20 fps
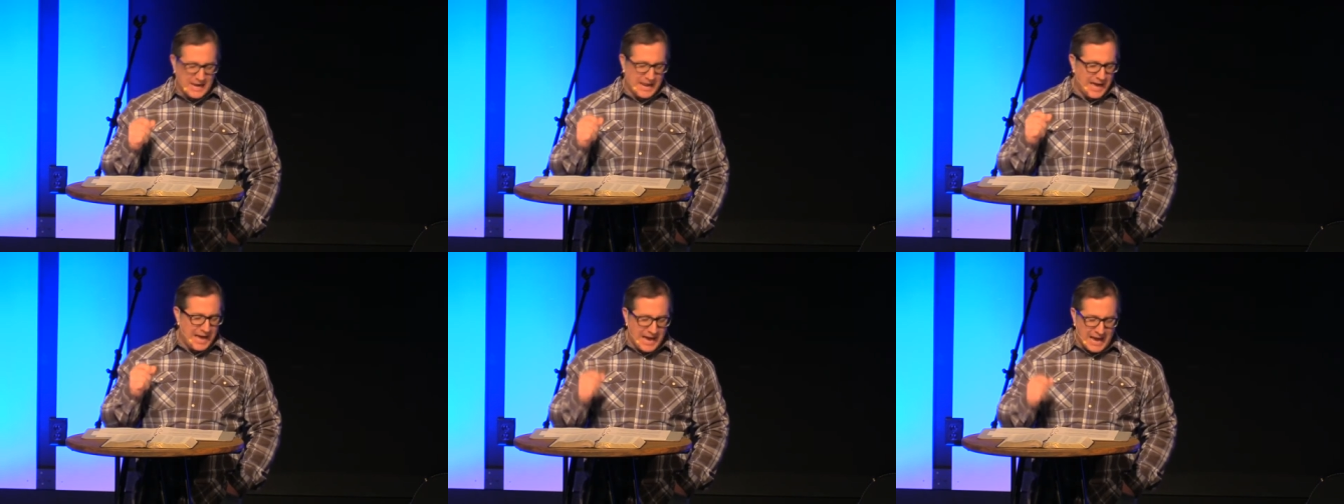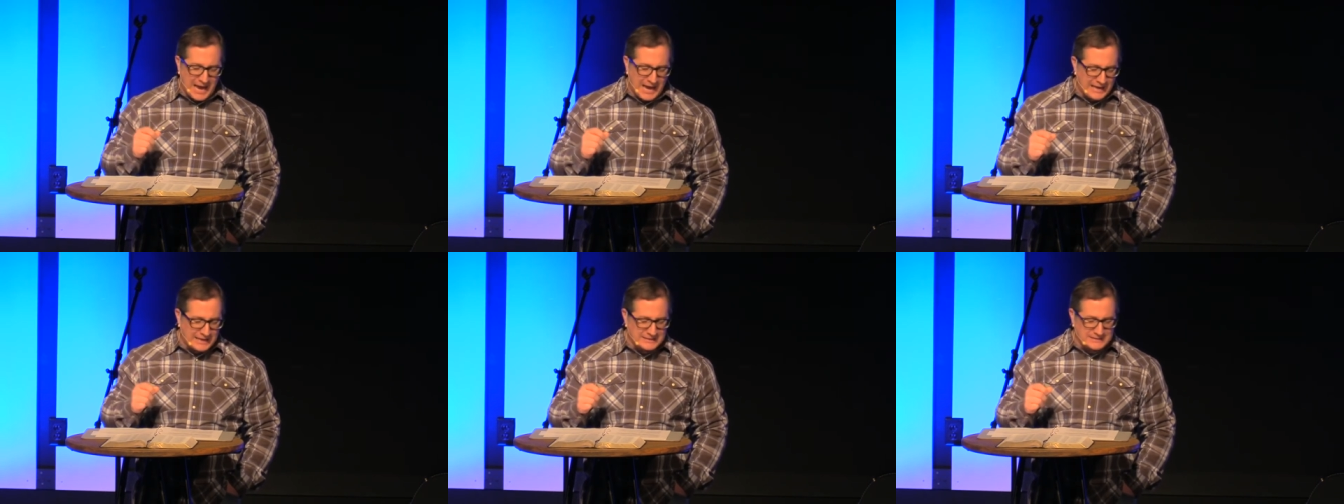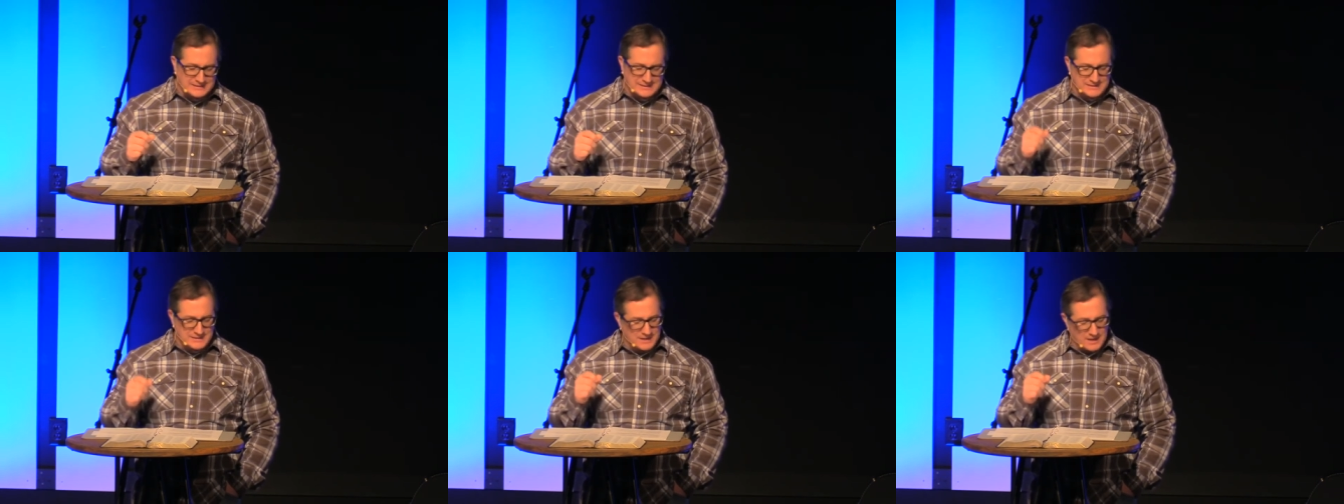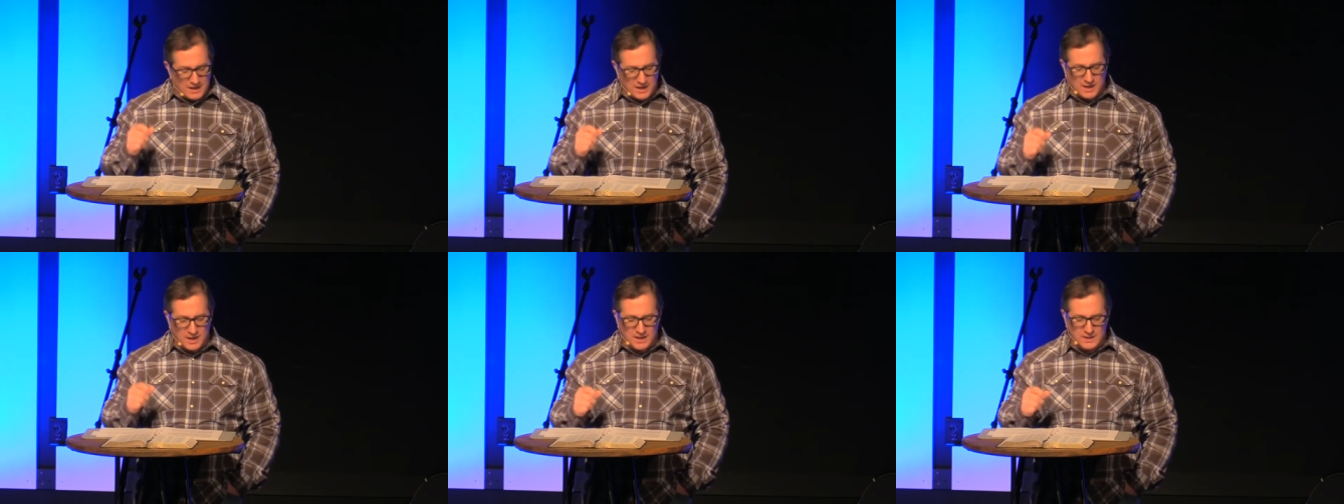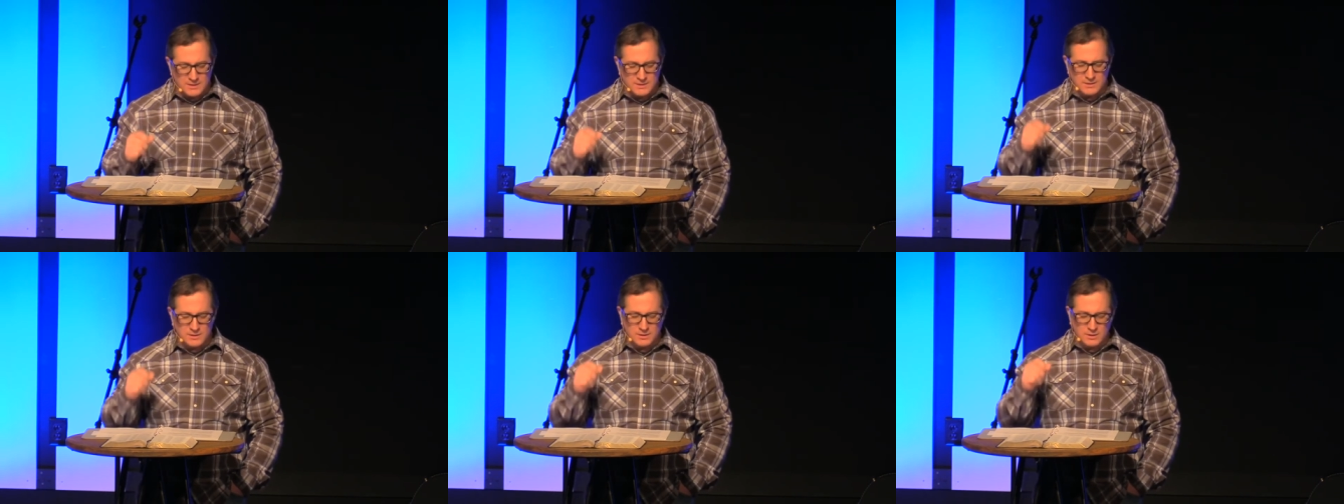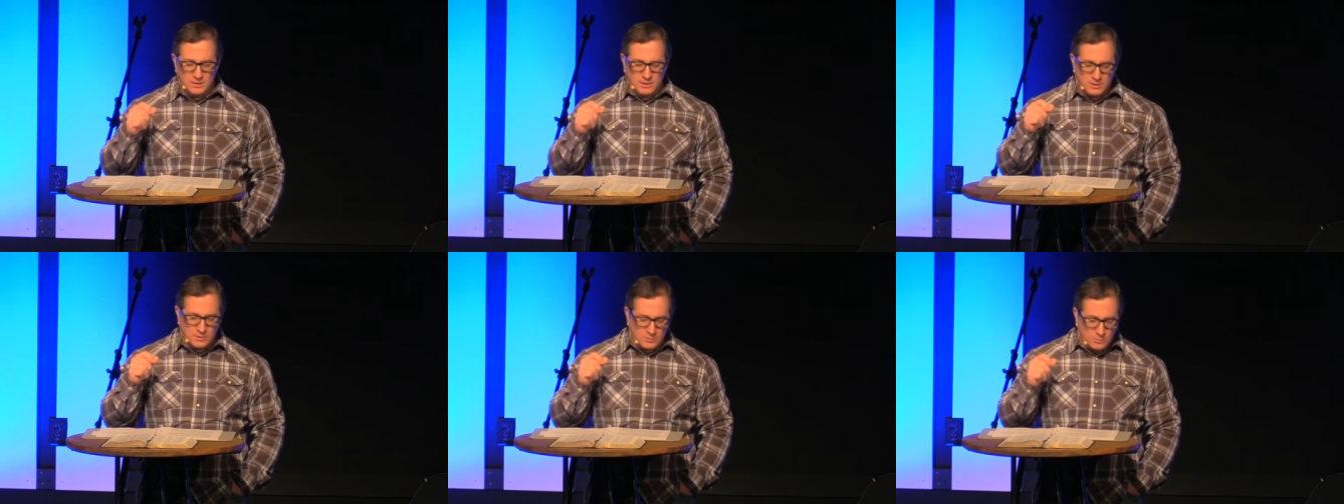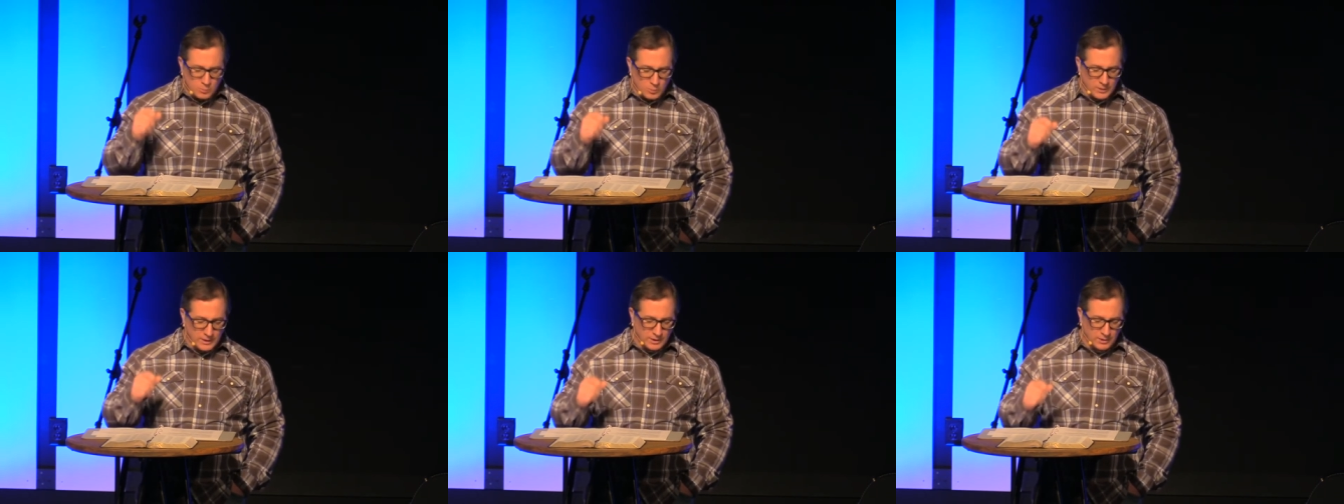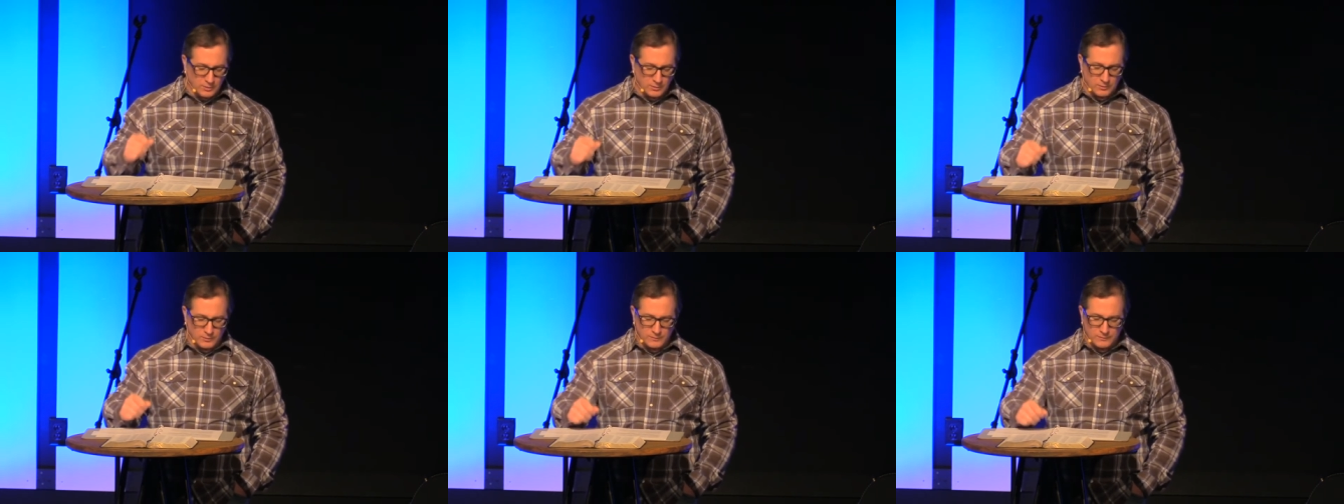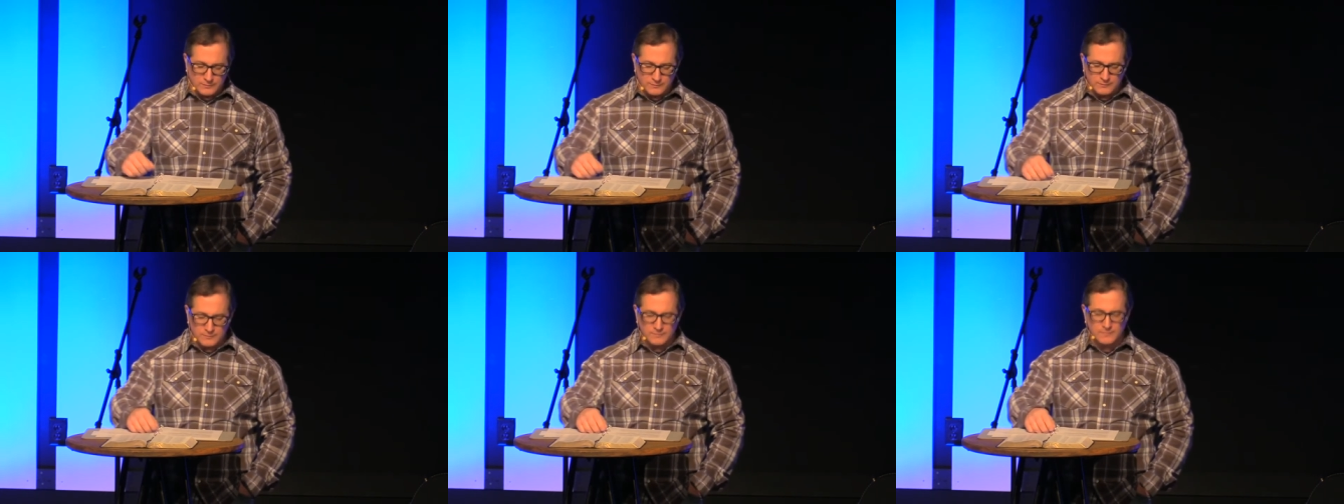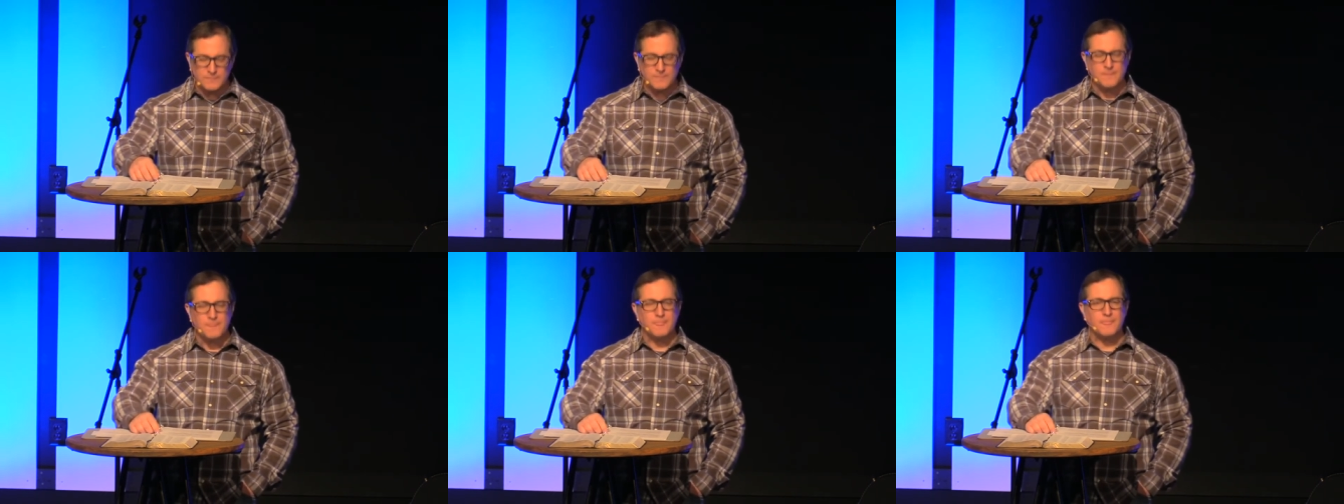and act as God wills.